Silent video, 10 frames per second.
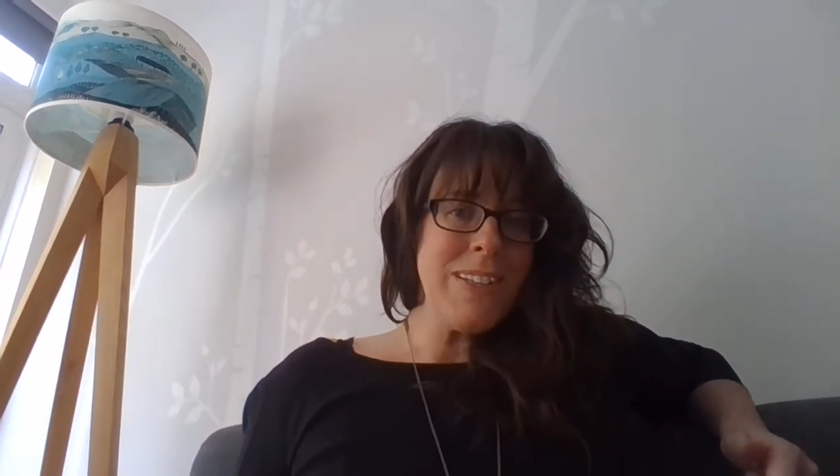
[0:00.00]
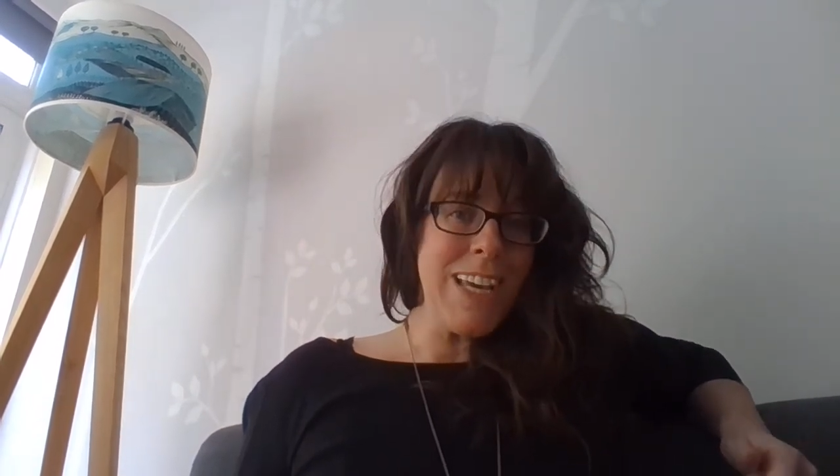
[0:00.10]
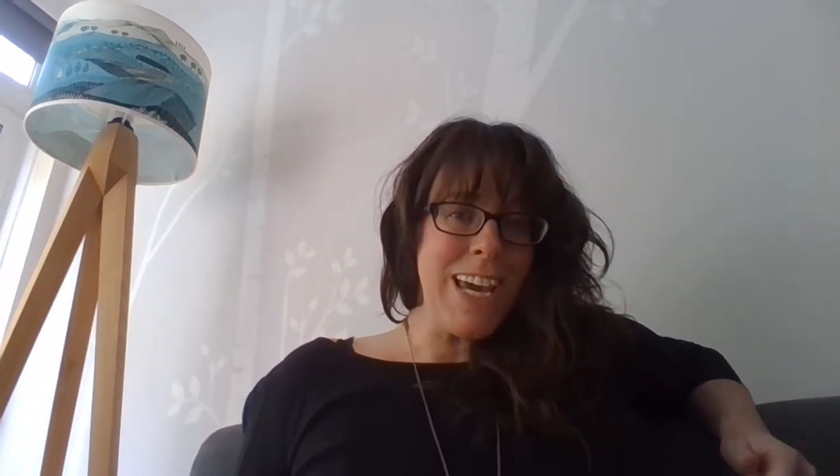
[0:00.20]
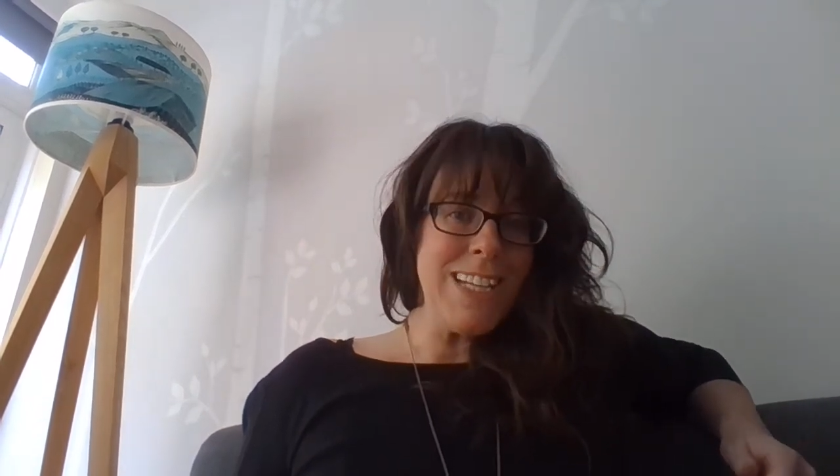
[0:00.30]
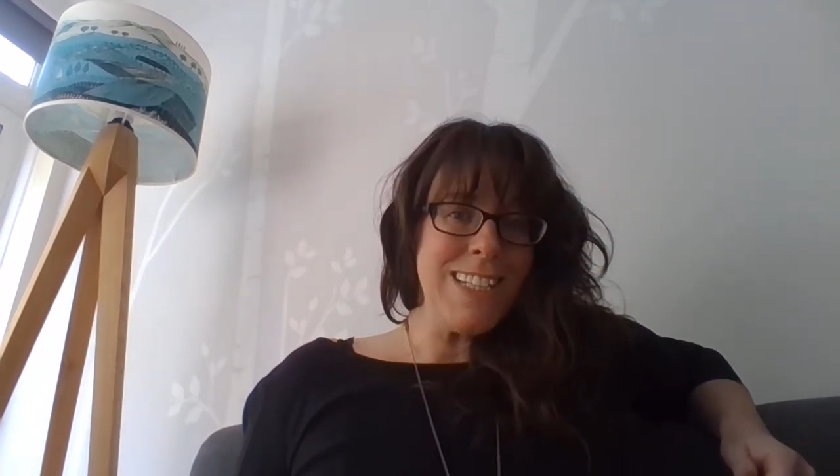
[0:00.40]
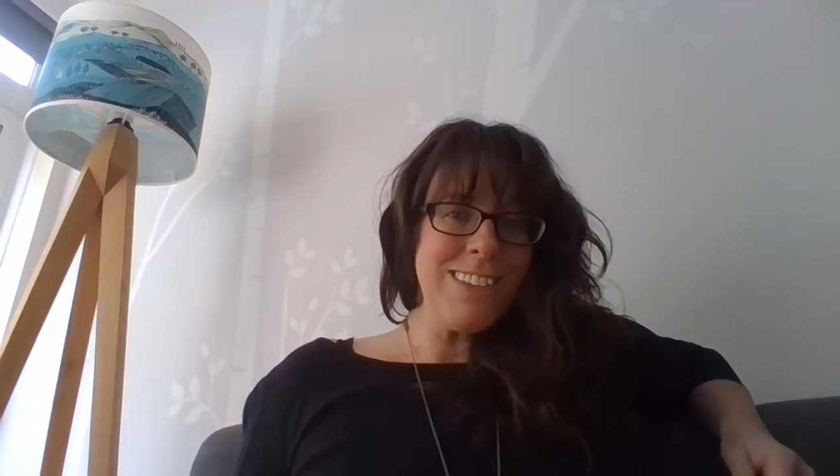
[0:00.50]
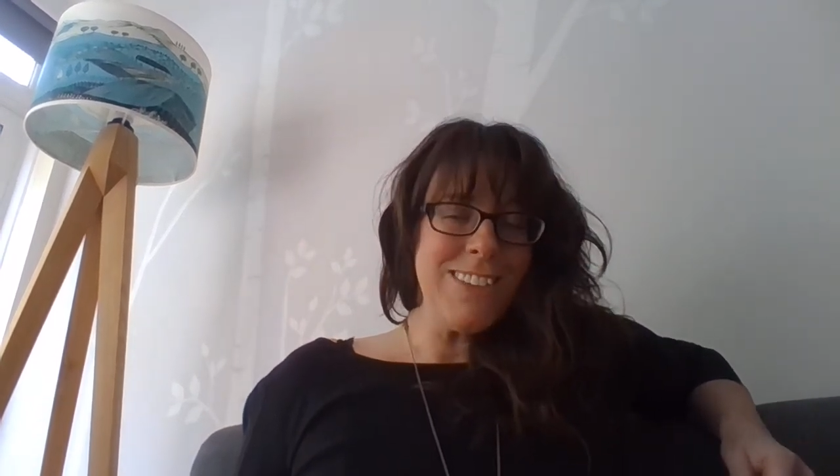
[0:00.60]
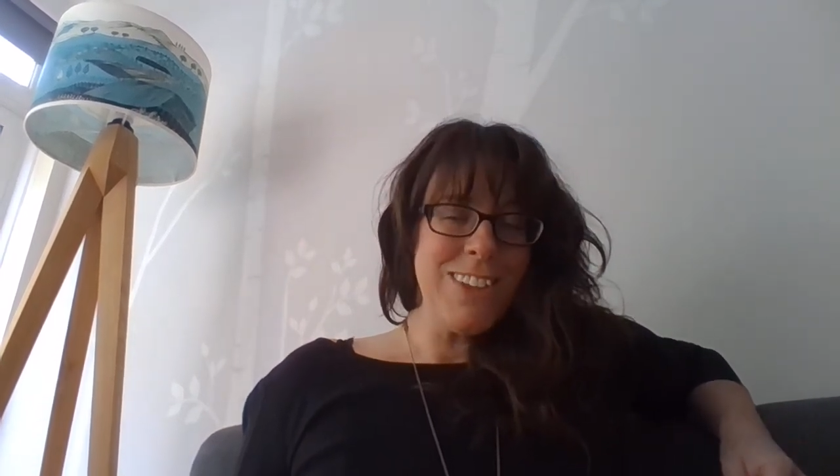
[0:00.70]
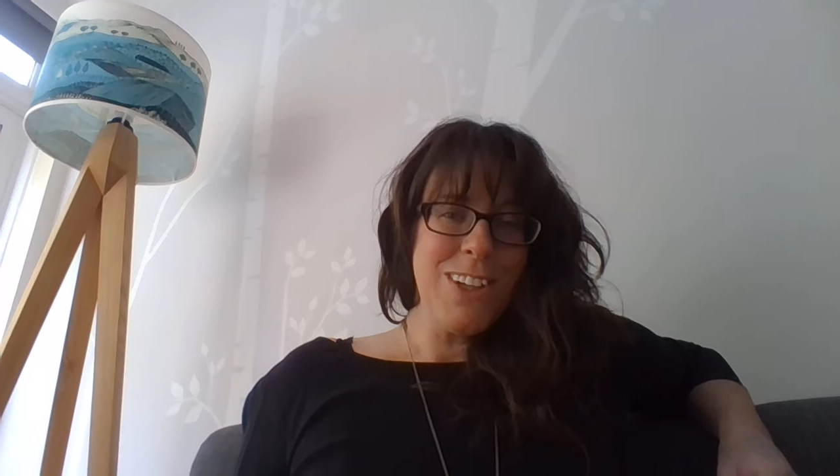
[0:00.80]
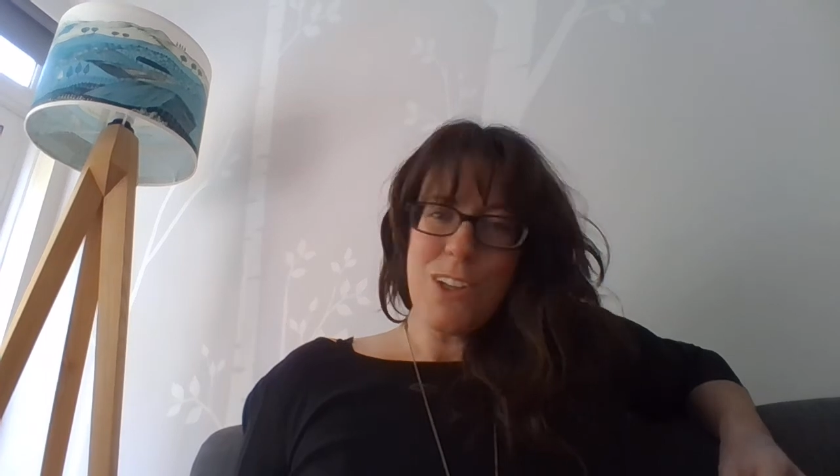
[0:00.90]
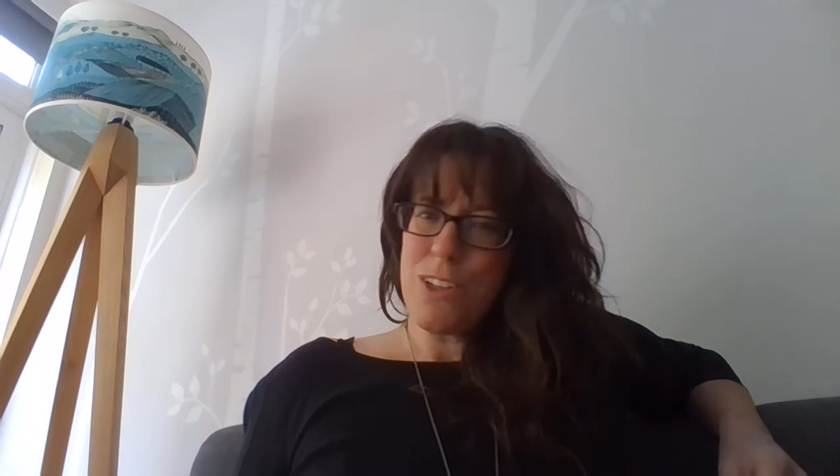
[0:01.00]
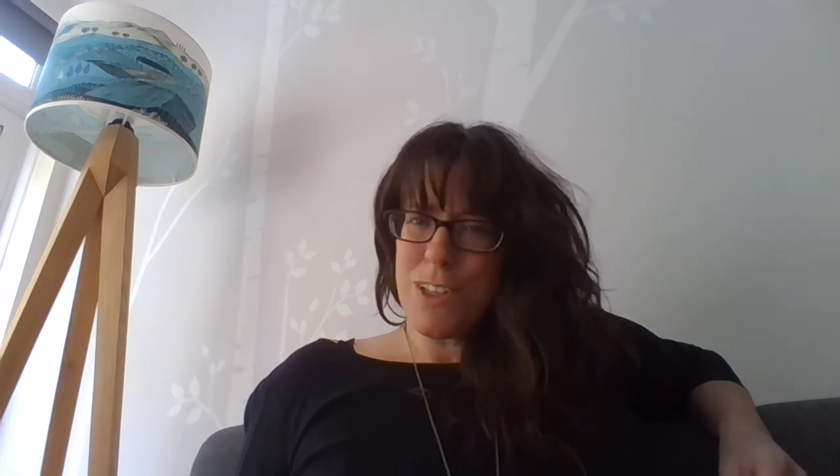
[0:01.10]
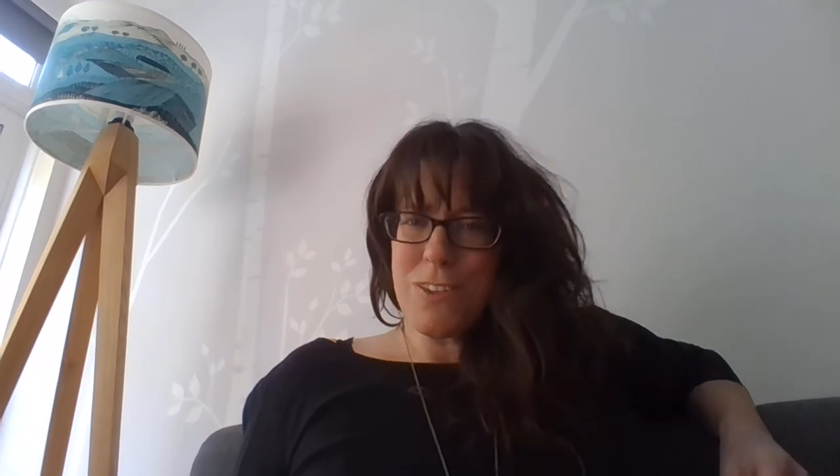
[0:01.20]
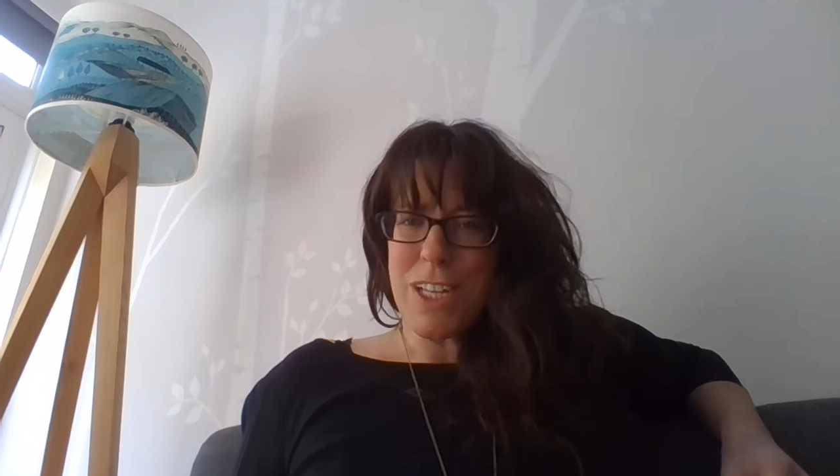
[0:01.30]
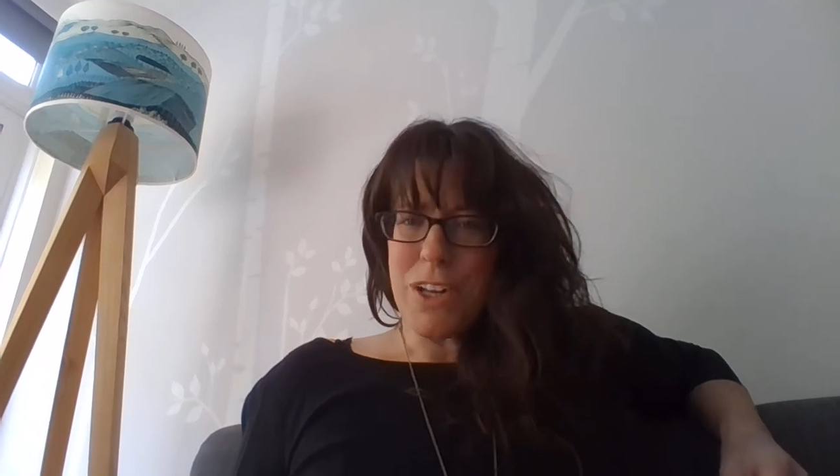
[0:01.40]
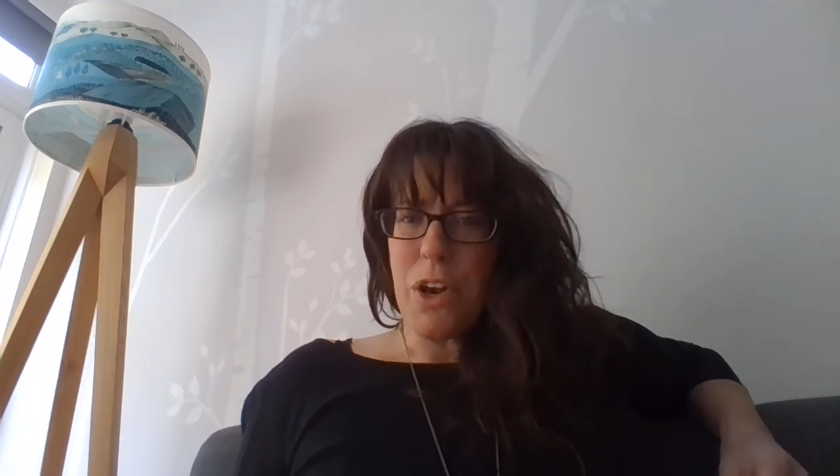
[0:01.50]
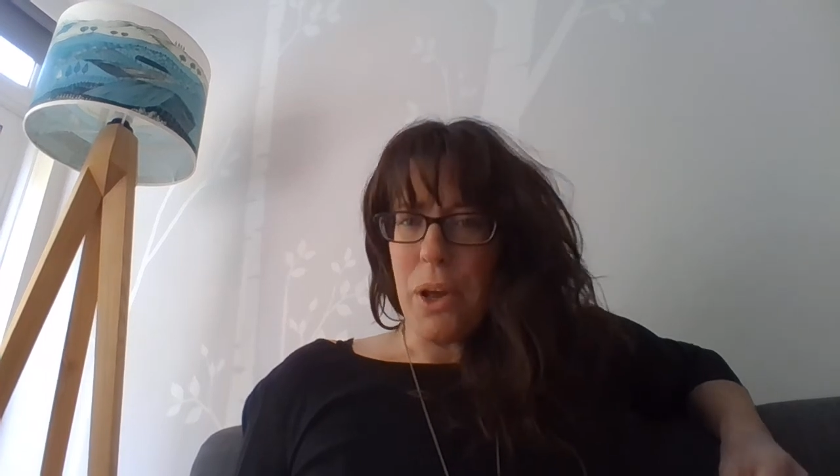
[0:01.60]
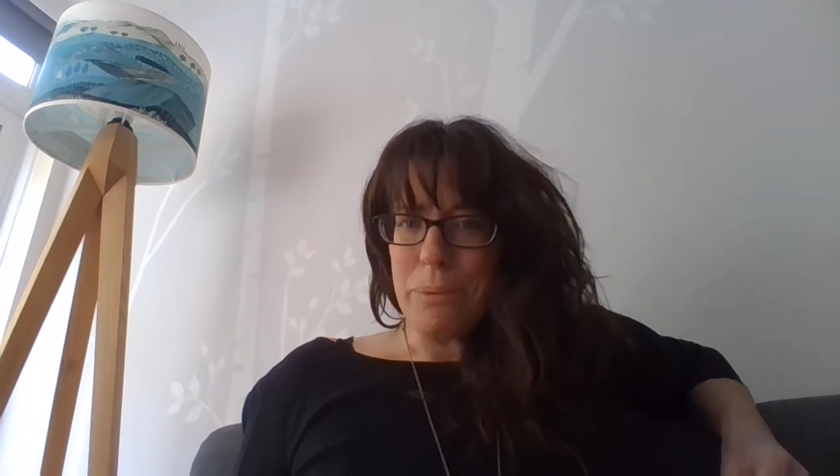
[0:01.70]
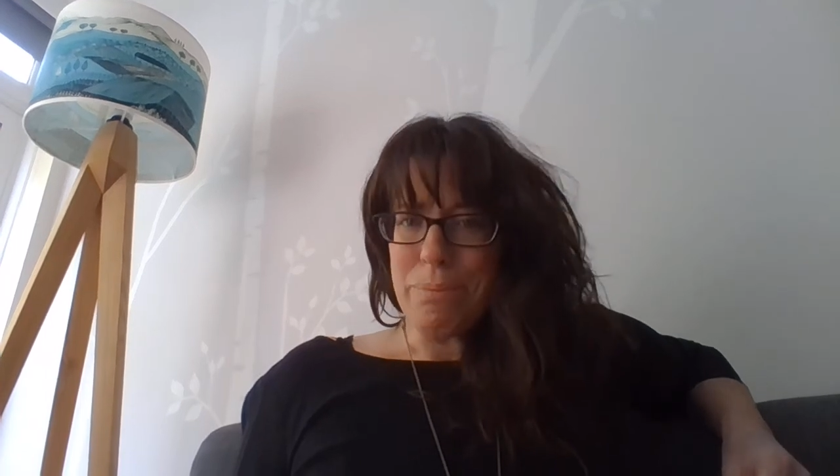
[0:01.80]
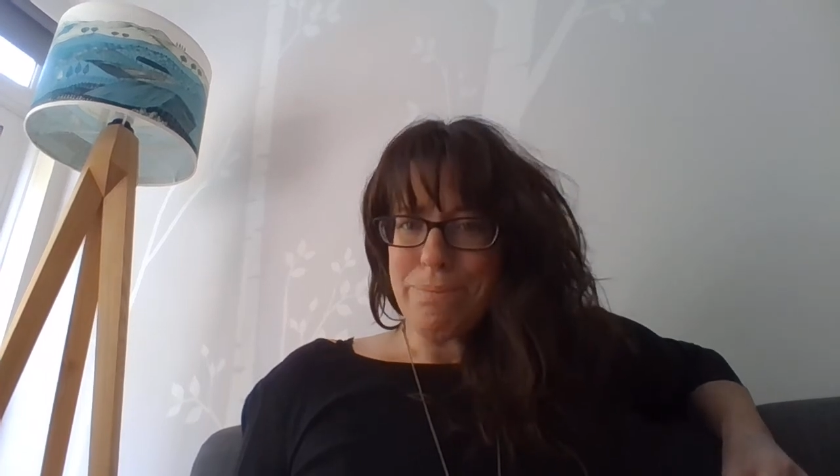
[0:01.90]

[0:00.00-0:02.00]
skating, you've said no.